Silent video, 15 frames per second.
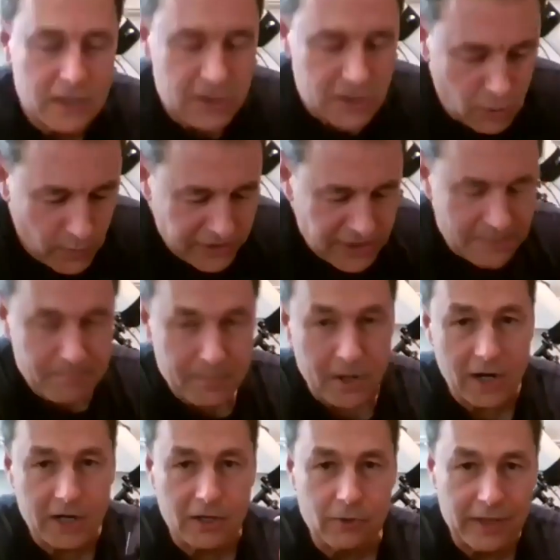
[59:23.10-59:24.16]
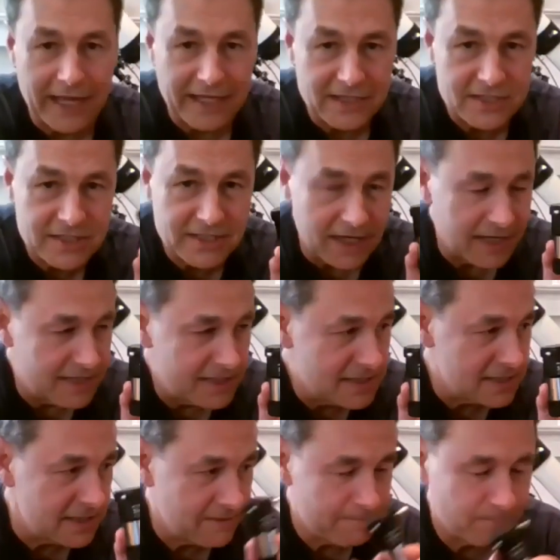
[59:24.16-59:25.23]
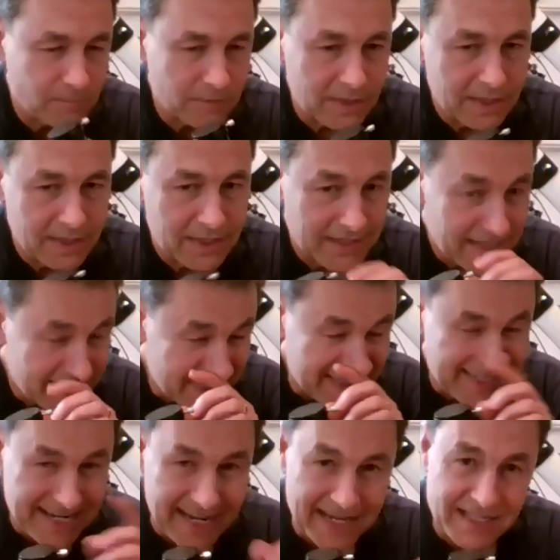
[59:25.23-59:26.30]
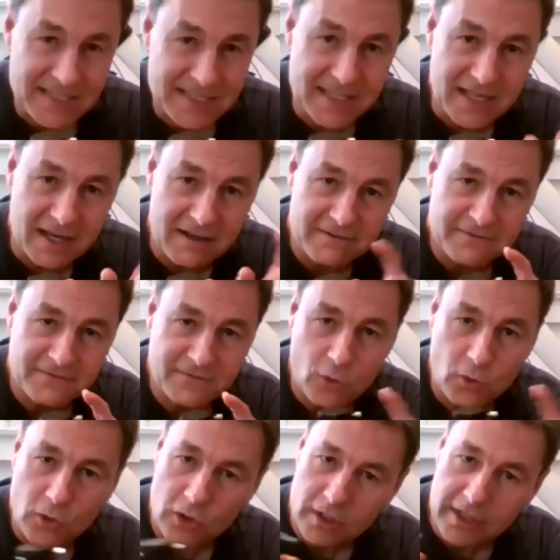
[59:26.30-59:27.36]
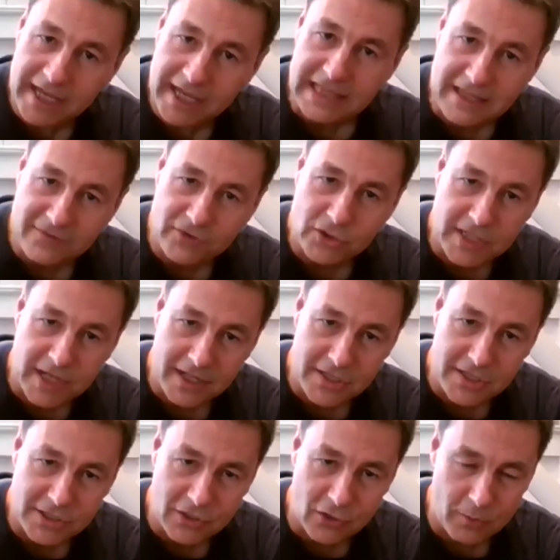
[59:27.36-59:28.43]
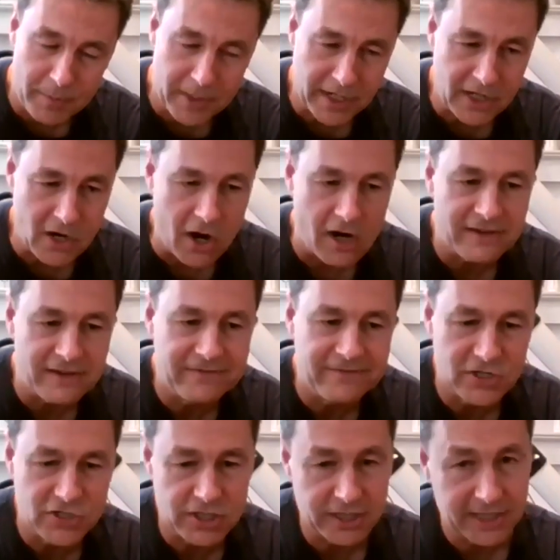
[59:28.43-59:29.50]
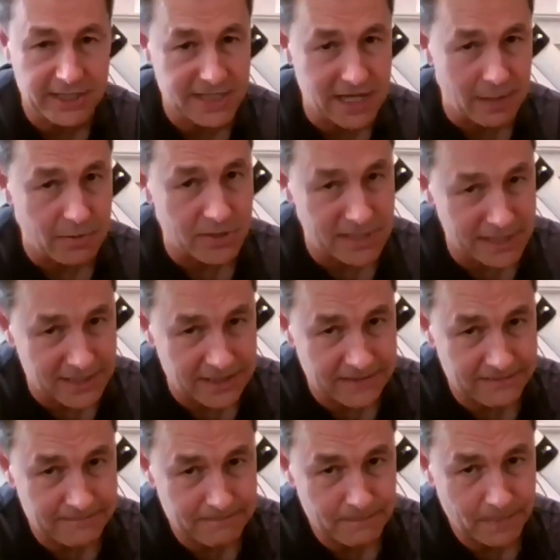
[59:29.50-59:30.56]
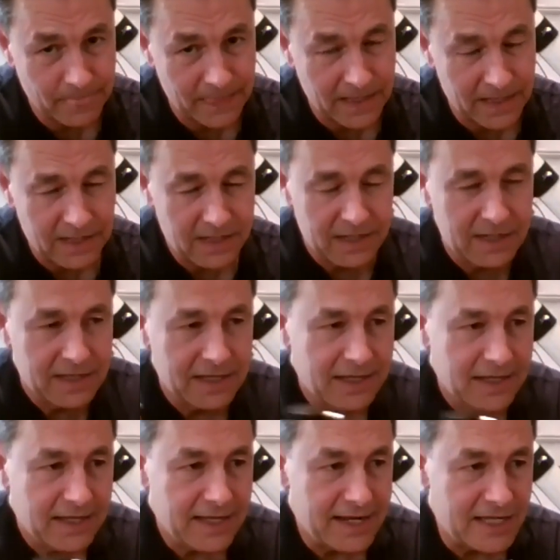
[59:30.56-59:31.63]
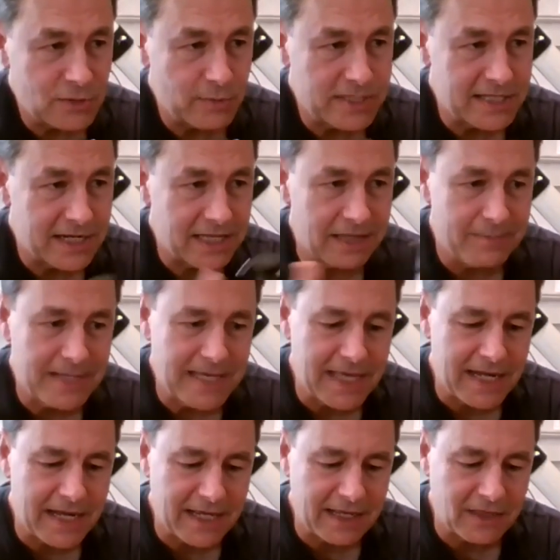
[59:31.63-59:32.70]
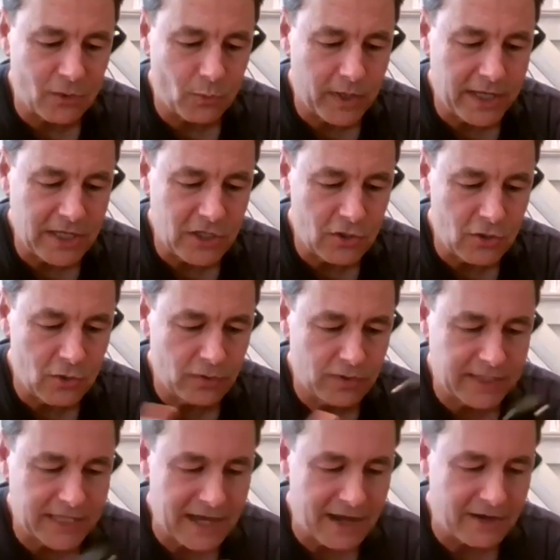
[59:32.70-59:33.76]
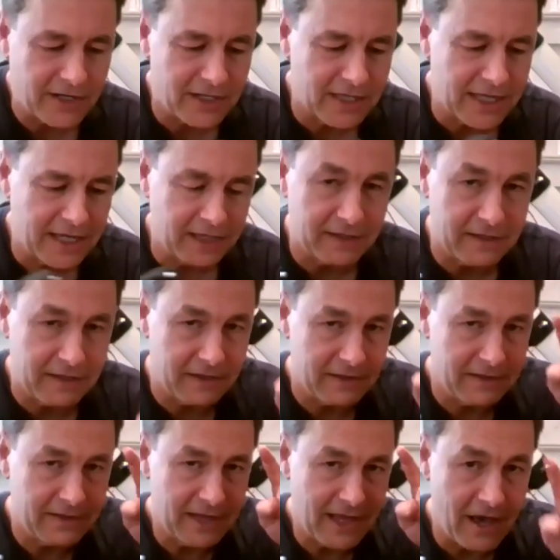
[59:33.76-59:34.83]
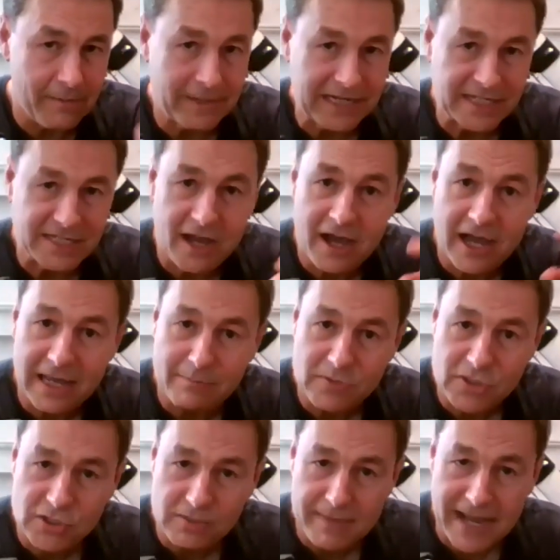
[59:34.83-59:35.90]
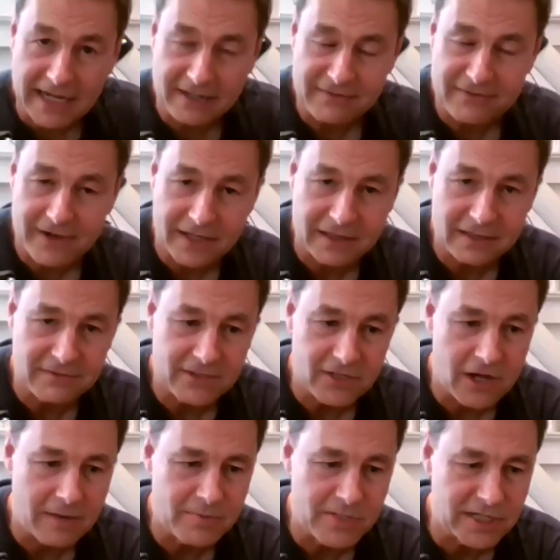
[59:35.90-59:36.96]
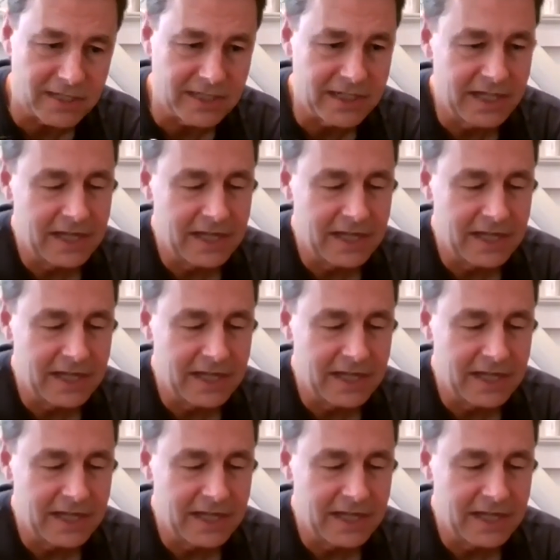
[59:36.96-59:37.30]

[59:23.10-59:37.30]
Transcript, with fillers: So what the Barlow lens does is it takes the focal length of your telescope and it artificially doubles it. And as we said at the beginning, the way you calculate how many times you're magnifying the object